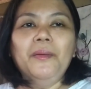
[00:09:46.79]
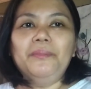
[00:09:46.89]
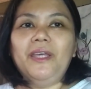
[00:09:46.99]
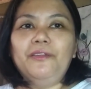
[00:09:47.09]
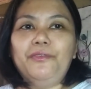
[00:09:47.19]

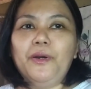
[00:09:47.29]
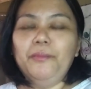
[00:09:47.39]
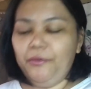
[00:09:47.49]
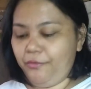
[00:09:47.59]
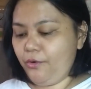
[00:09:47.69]
played from
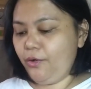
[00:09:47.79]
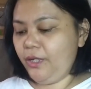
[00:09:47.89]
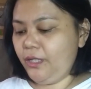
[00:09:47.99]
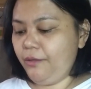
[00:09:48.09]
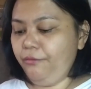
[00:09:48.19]
before,
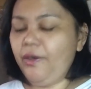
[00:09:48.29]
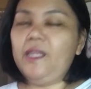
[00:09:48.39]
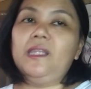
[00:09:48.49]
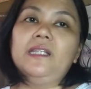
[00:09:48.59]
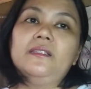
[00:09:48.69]
and I'm
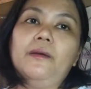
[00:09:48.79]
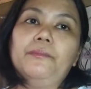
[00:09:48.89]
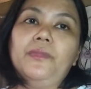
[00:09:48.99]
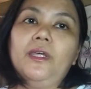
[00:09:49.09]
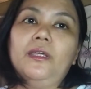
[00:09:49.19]
finding
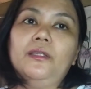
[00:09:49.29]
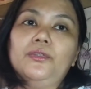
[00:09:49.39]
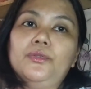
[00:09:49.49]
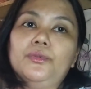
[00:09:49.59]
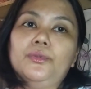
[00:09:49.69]
something
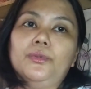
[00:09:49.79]
to